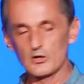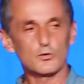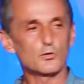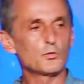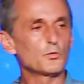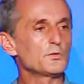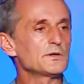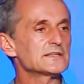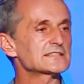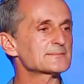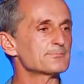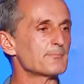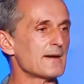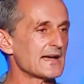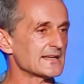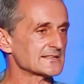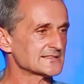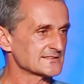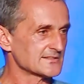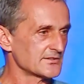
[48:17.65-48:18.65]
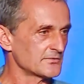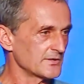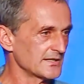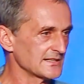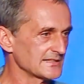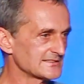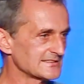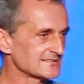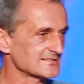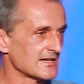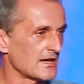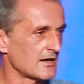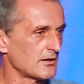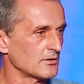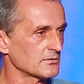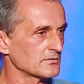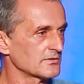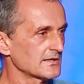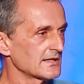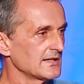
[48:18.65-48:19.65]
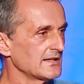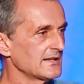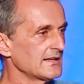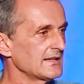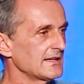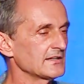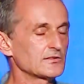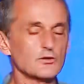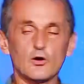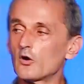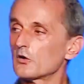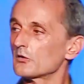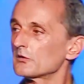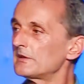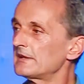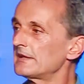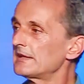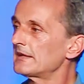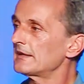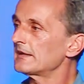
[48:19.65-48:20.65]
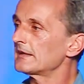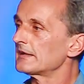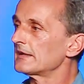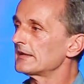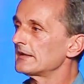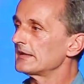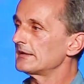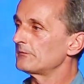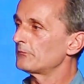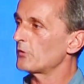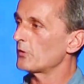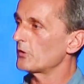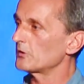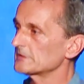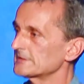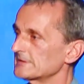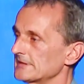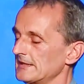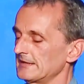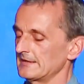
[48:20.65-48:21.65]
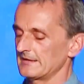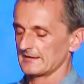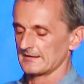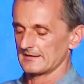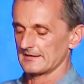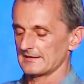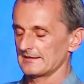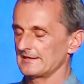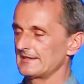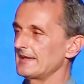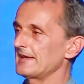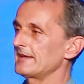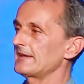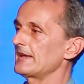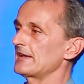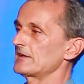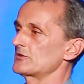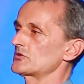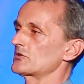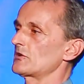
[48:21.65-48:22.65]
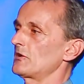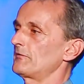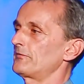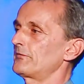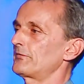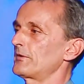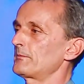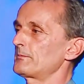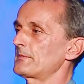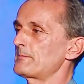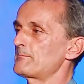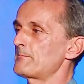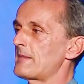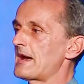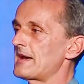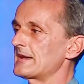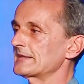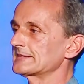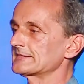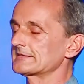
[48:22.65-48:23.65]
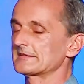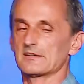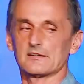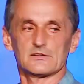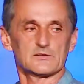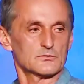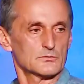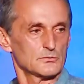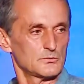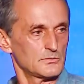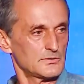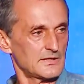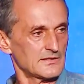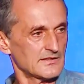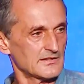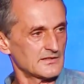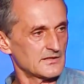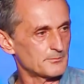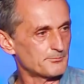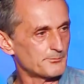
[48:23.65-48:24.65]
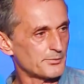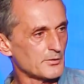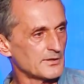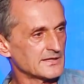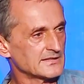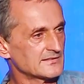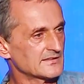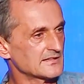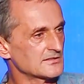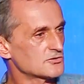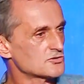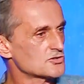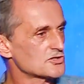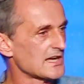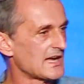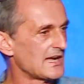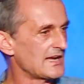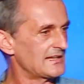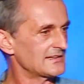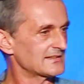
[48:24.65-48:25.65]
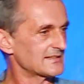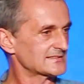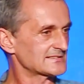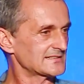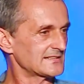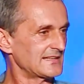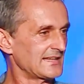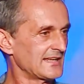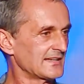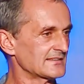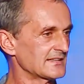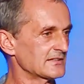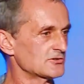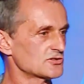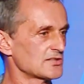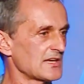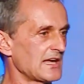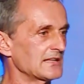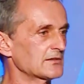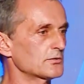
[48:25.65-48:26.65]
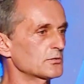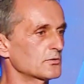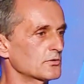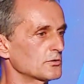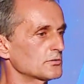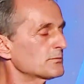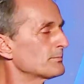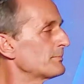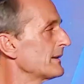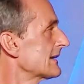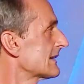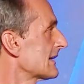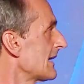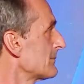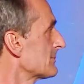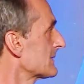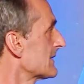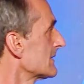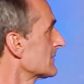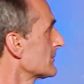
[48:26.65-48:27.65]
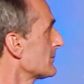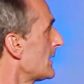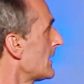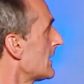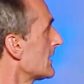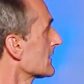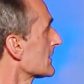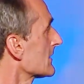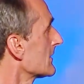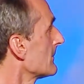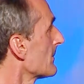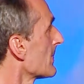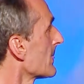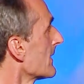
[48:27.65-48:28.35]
Who is mastering sound? It only was in a lineage of from the master to an appointed child, a selected child who could pick up that work.